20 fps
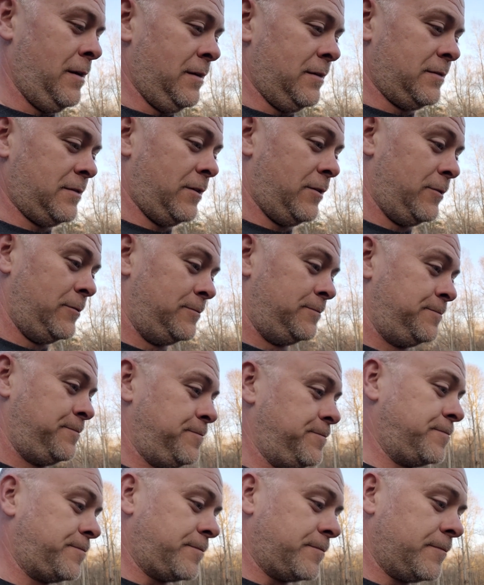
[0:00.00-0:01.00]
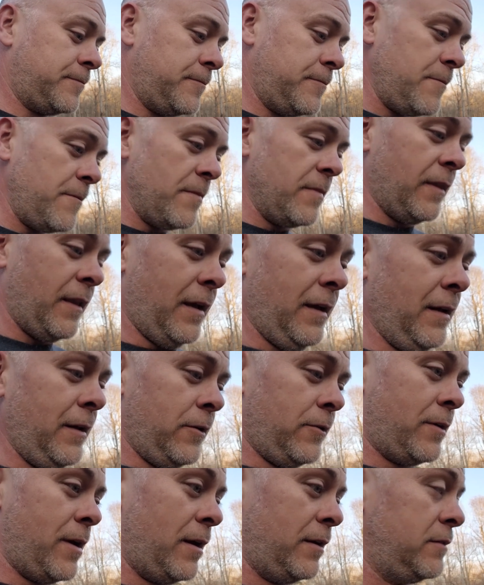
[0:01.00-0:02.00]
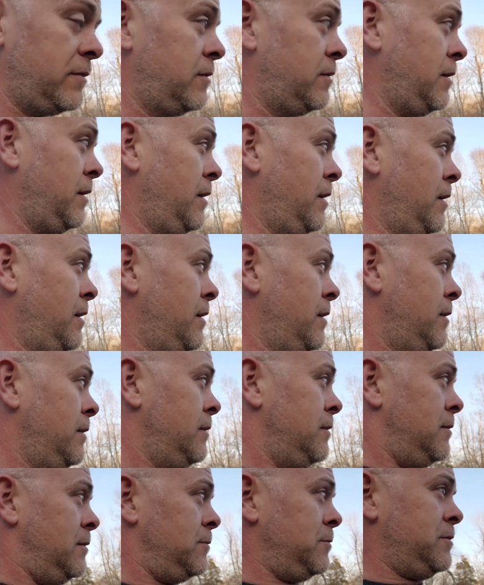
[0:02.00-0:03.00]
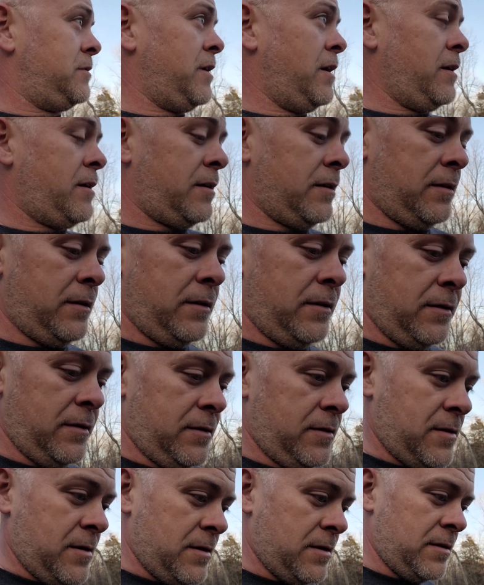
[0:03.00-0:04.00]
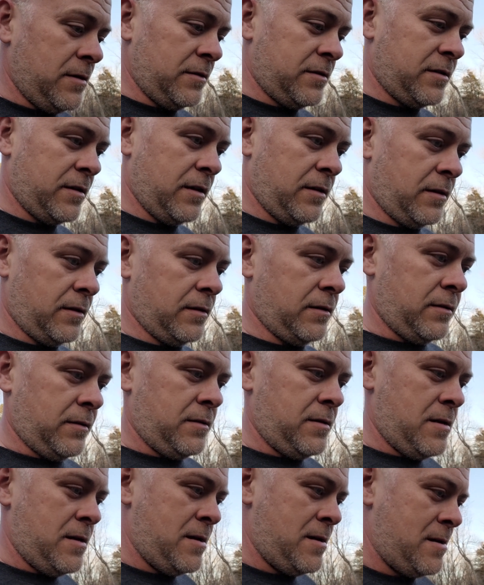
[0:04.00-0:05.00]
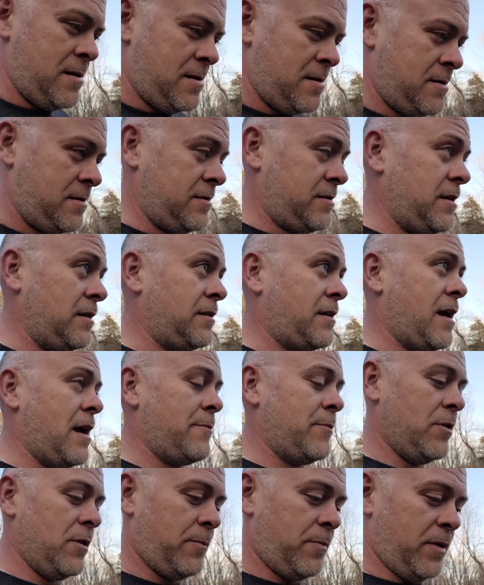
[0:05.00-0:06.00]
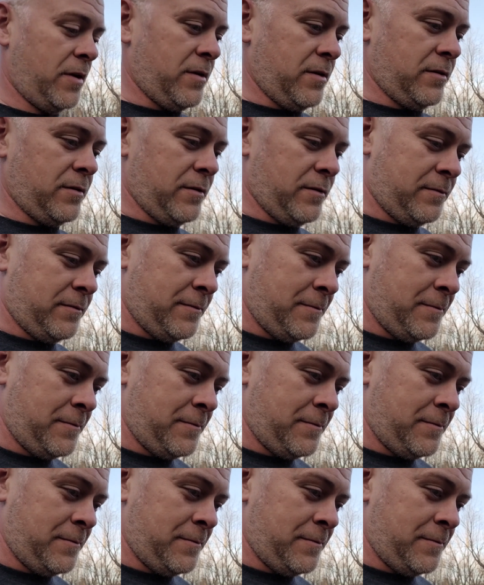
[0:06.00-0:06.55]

So, anywho, guys, I'm going to take and I'll set the camera up here and